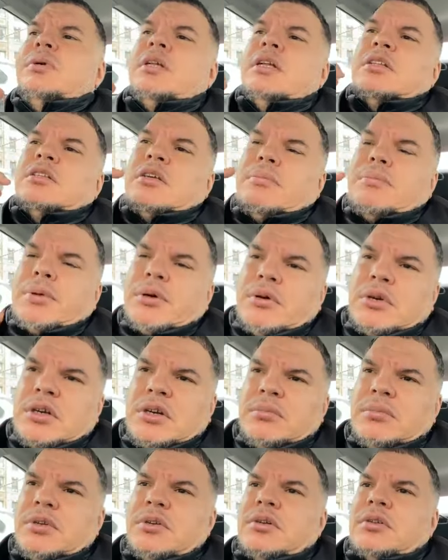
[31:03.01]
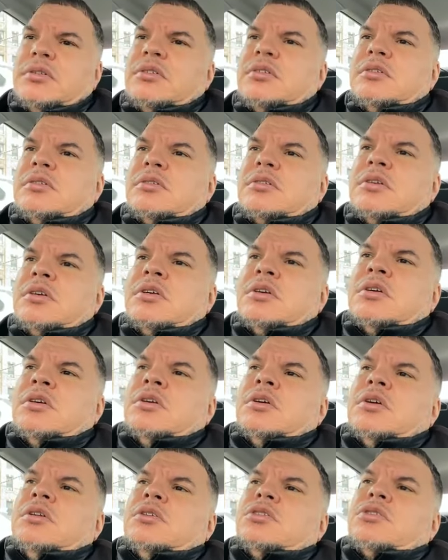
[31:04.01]
we need to build communities.
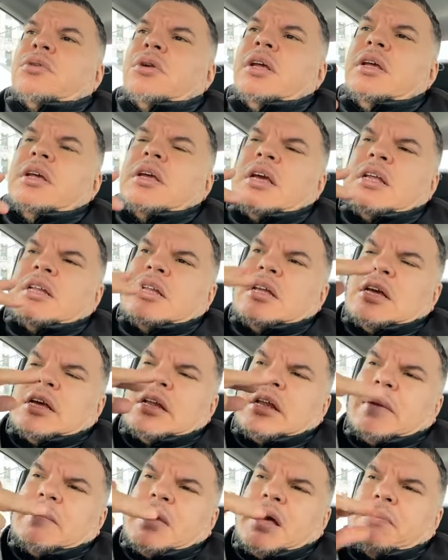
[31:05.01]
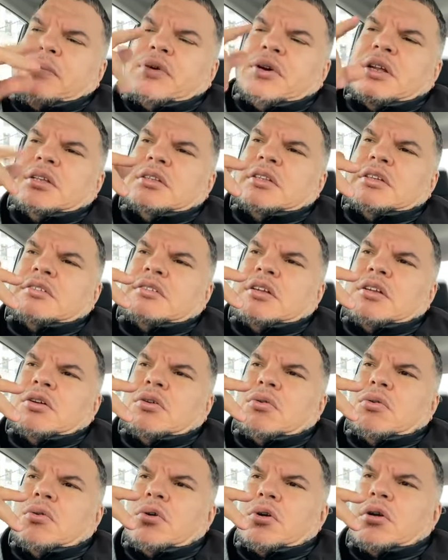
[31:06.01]
3, and I'm not putting this in
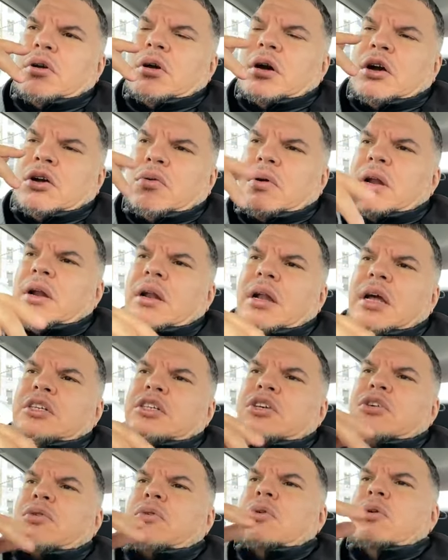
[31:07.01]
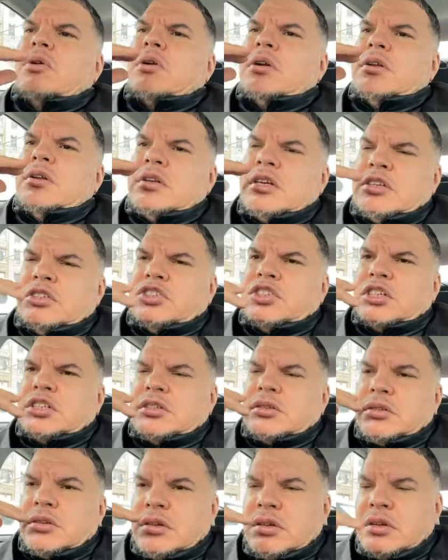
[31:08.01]
a chronological order. It's
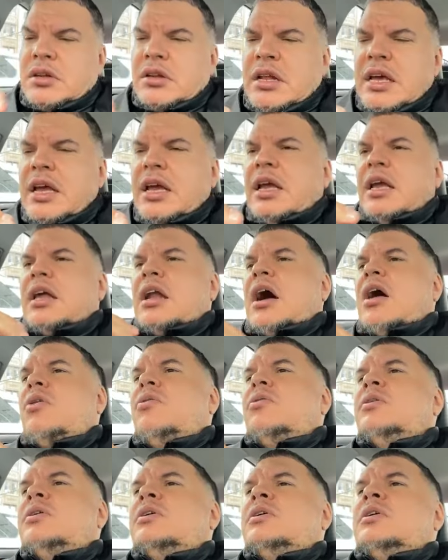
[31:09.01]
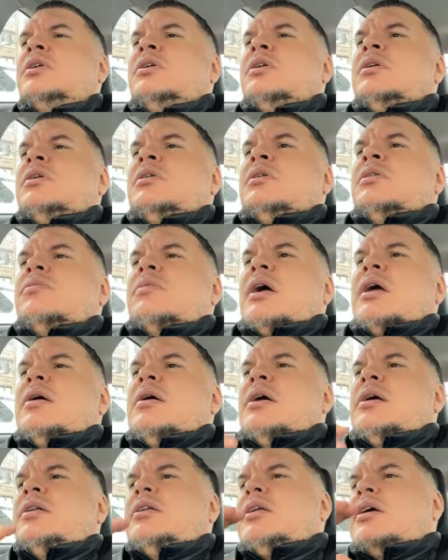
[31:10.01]
just laying it out,
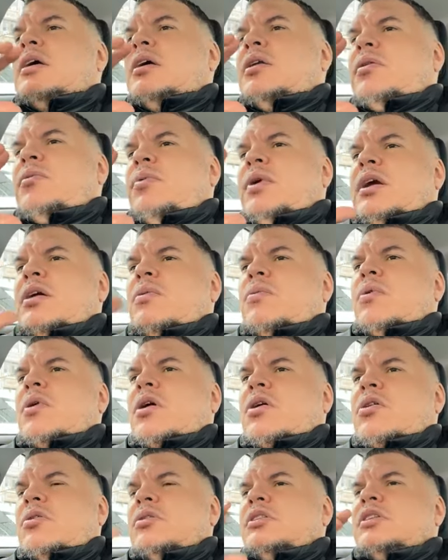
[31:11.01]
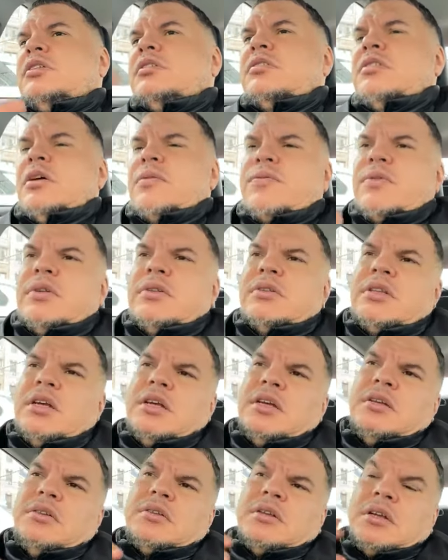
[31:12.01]
right? And we can work on these different
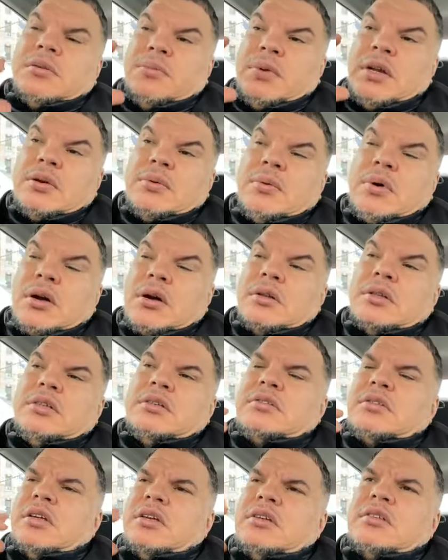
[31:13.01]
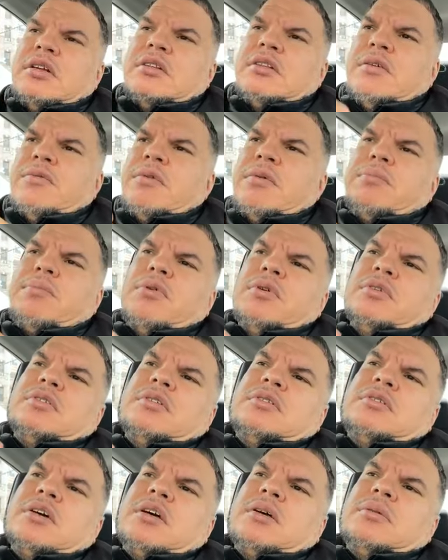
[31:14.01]
things, and we can work on these things at different
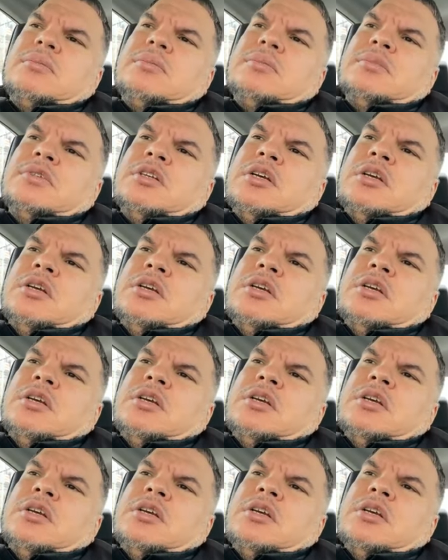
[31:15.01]
points in time,